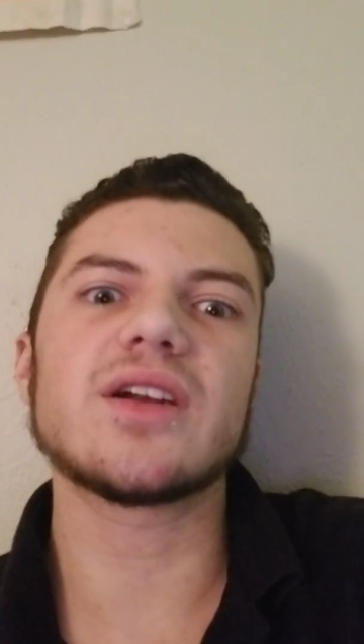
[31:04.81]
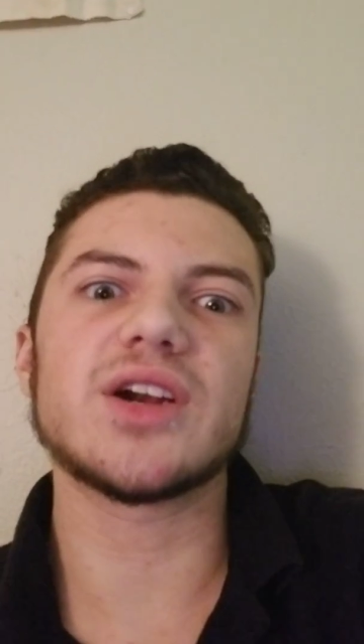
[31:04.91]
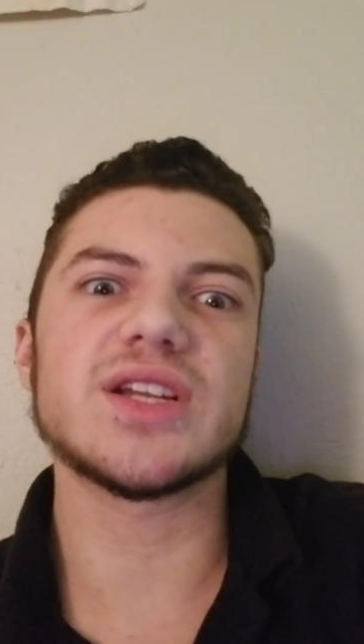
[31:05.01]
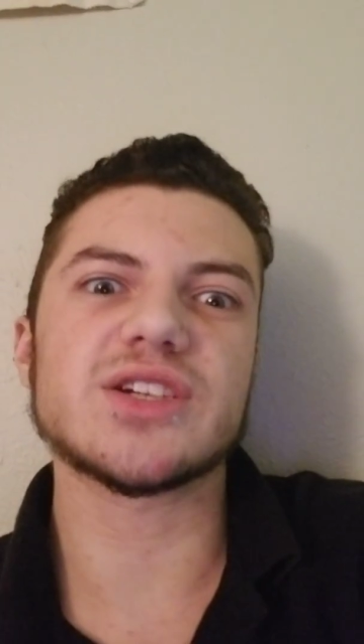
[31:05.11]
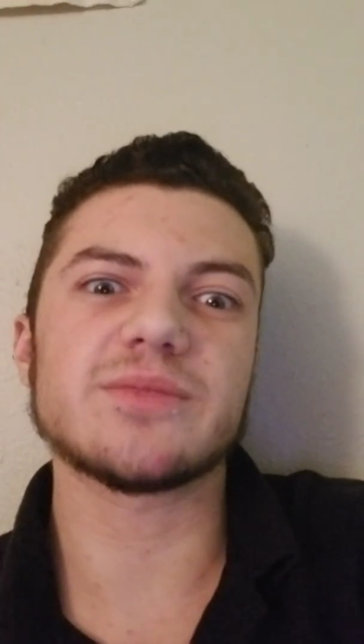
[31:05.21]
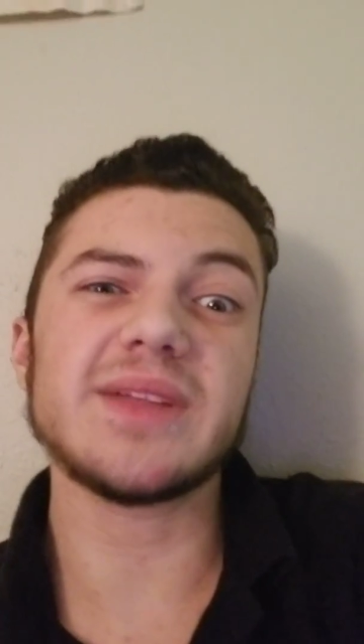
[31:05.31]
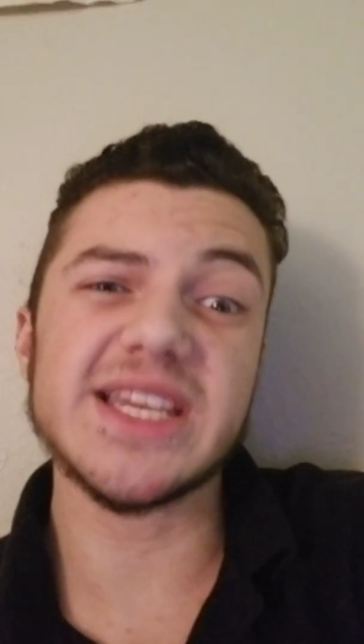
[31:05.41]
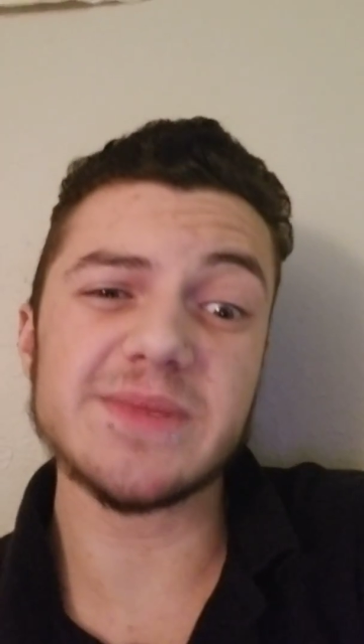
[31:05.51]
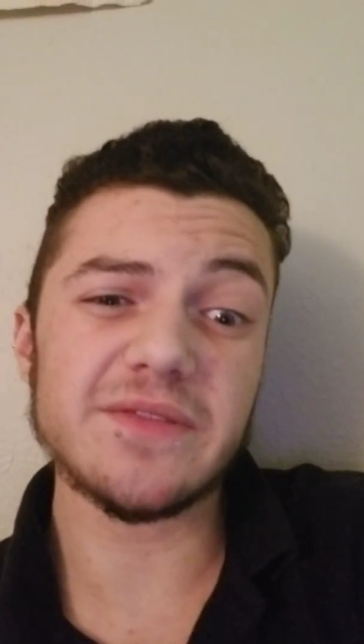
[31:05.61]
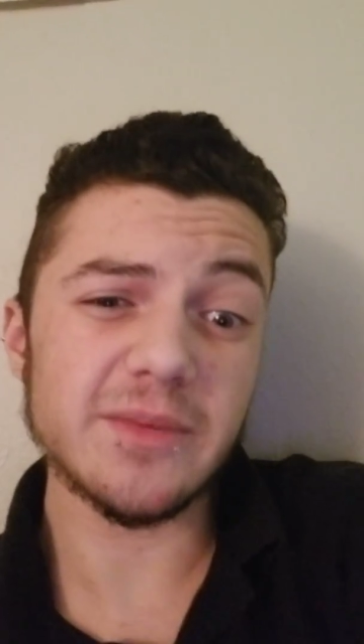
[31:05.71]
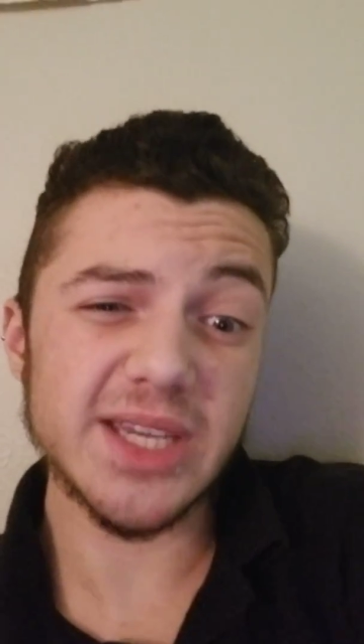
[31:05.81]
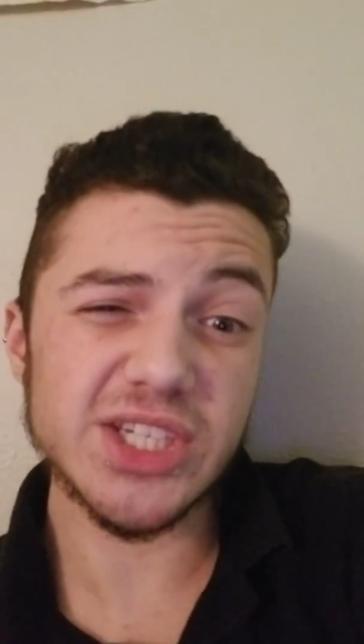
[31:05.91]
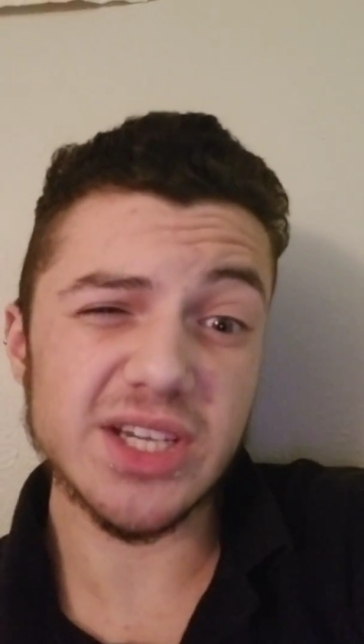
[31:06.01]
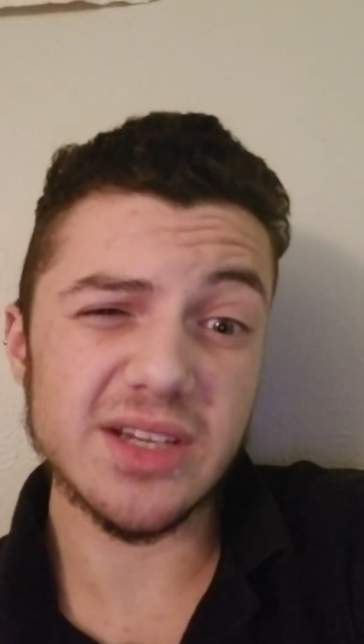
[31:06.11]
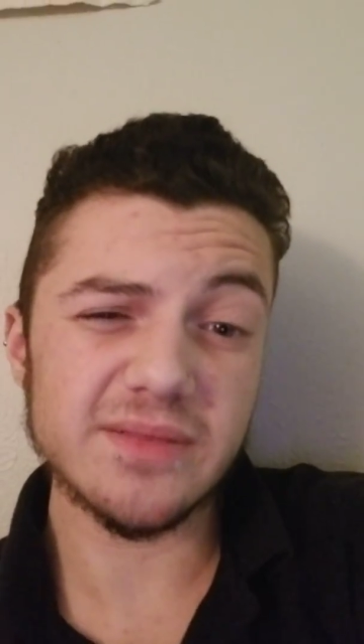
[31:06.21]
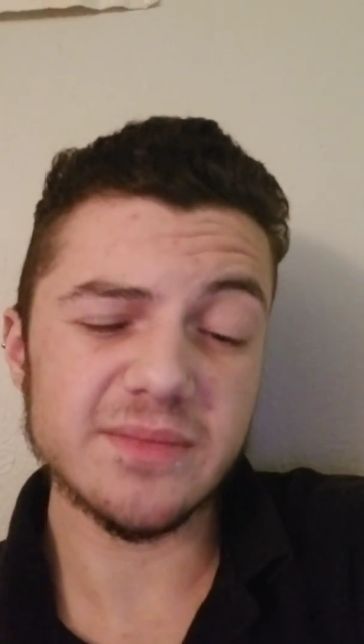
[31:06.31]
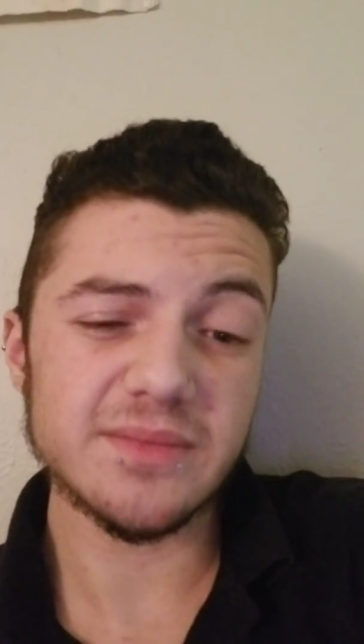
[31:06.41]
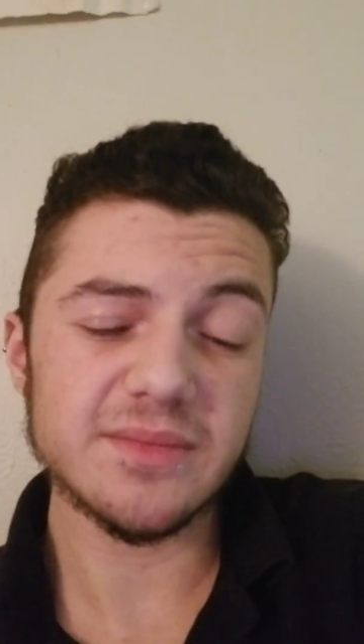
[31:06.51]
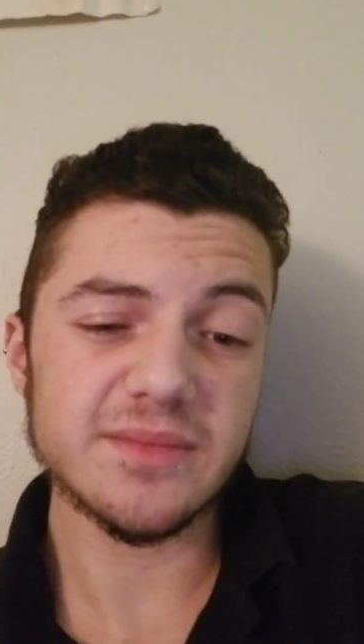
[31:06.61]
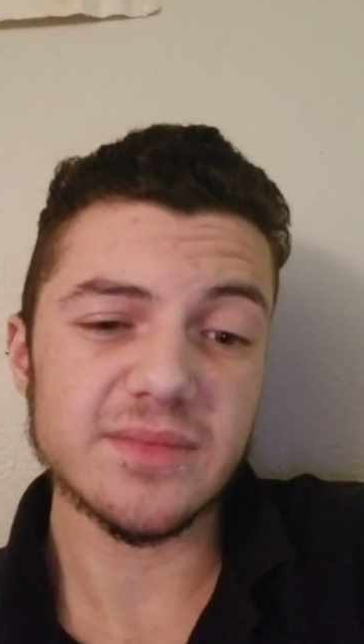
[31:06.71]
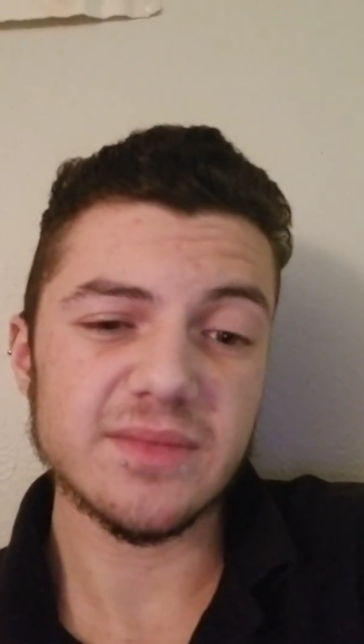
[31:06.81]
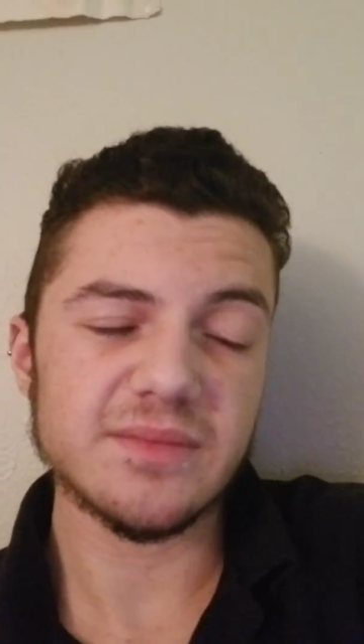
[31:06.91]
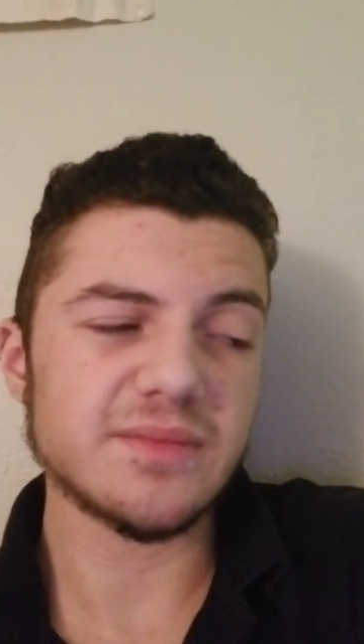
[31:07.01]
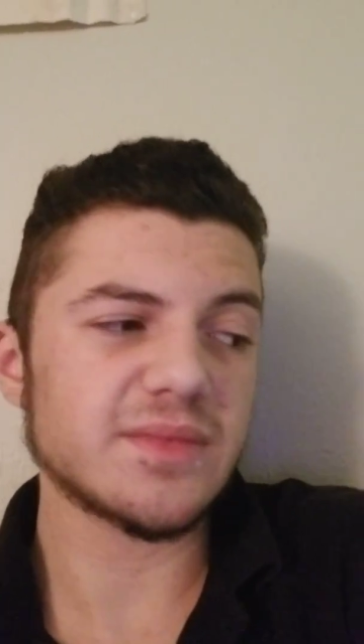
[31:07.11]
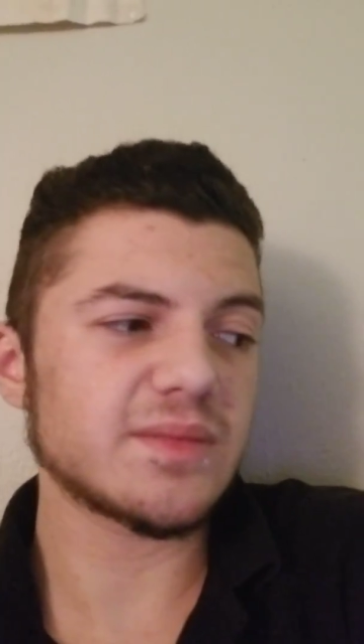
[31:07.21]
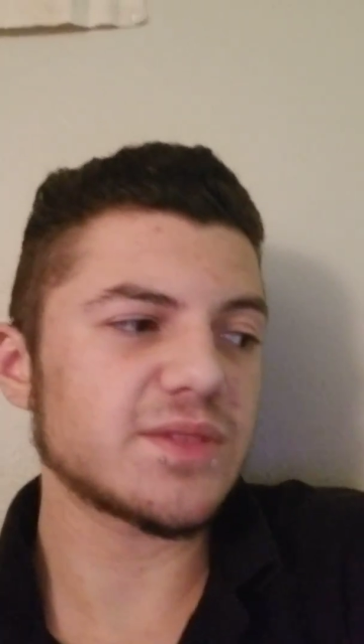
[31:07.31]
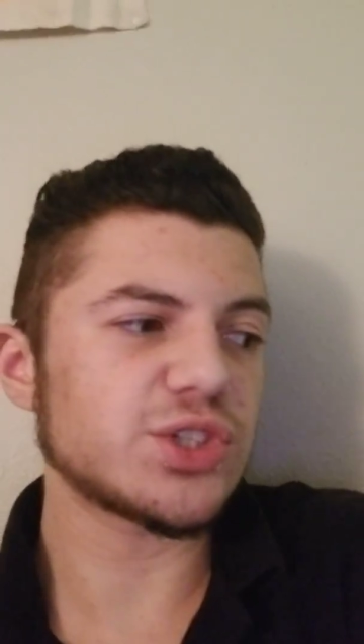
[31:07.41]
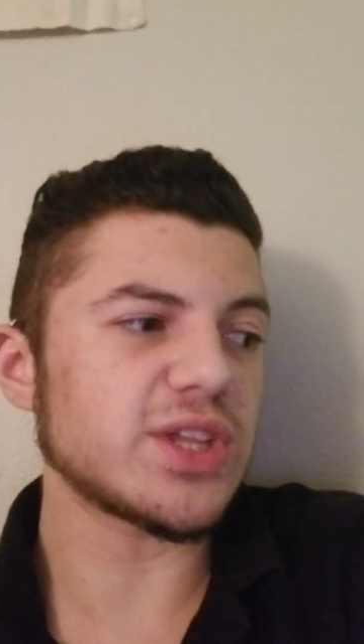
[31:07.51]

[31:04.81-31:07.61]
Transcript: her as a replacement for Misha, so